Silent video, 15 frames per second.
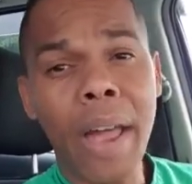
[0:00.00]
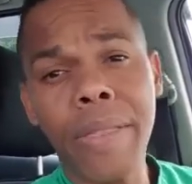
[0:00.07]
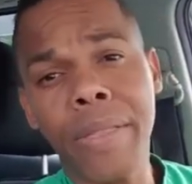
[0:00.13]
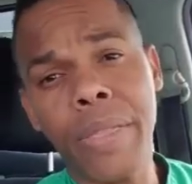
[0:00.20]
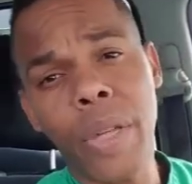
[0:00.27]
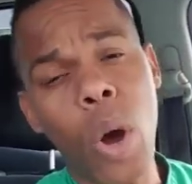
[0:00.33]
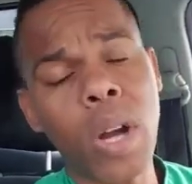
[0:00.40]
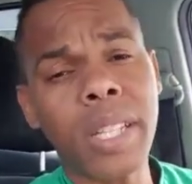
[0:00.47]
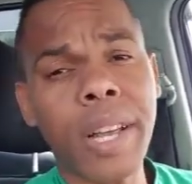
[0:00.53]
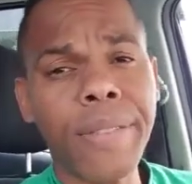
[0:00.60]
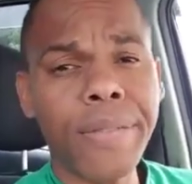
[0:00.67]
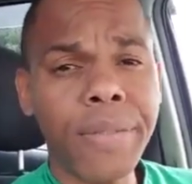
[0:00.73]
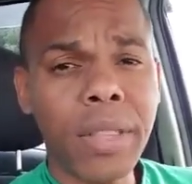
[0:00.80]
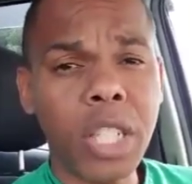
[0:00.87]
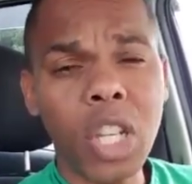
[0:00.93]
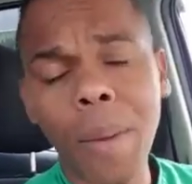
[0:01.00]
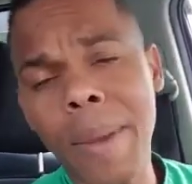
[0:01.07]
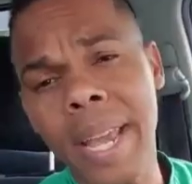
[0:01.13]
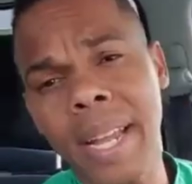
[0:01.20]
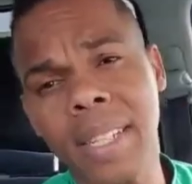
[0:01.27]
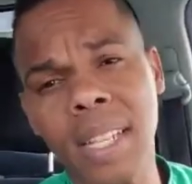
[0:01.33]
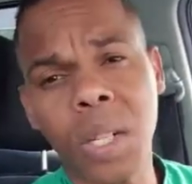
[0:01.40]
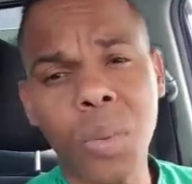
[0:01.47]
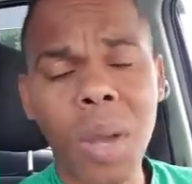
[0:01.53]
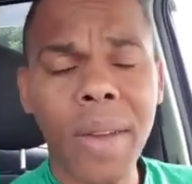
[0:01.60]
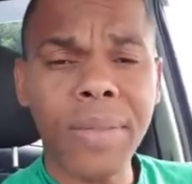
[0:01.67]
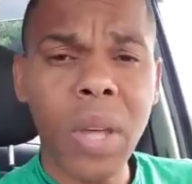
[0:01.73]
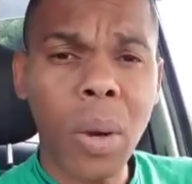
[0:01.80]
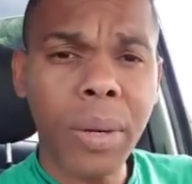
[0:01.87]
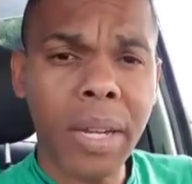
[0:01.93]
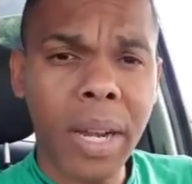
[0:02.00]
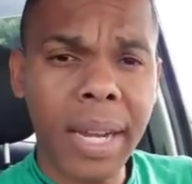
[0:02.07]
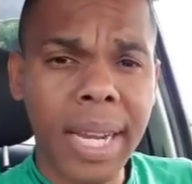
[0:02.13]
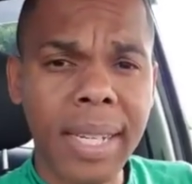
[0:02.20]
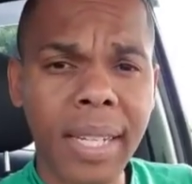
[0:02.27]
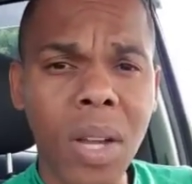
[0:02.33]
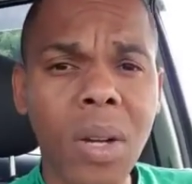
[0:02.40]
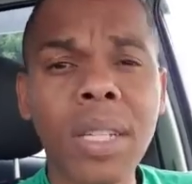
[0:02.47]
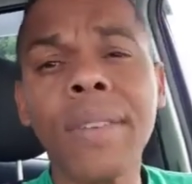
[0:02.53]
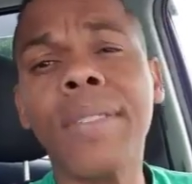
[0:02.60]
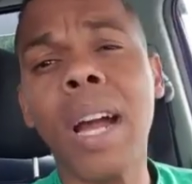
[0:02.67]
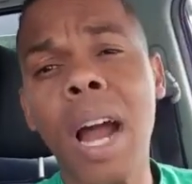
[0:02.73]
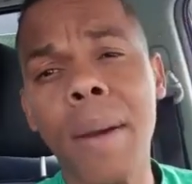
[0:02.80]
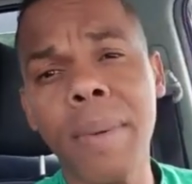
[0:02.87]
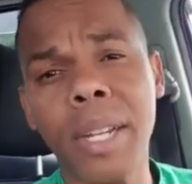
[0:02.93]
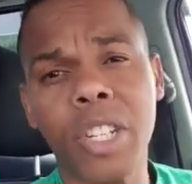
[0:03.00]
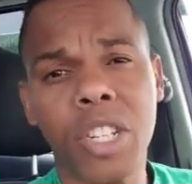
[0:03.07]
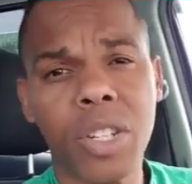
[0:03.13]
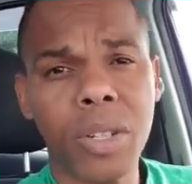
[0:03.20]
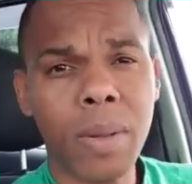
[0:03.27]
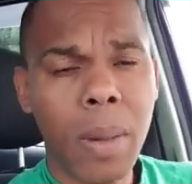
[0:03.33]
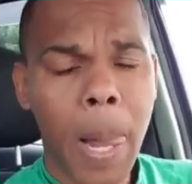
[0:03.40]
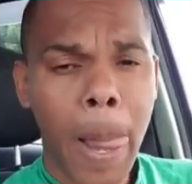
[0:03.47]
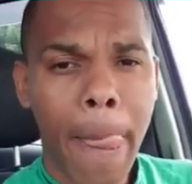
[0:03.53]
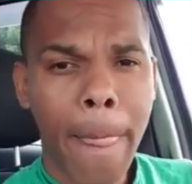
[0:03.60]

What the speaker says: And those of the Jamaicans that we have down there eating out of garbage